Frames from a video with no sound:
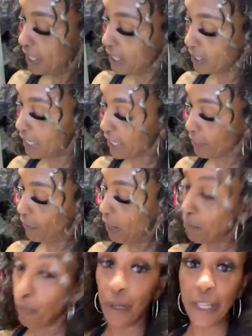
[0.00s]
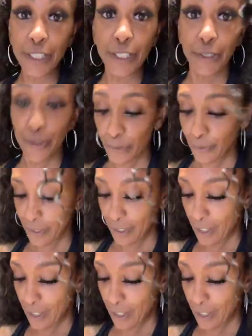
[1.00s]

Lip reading: he's like, if I bring you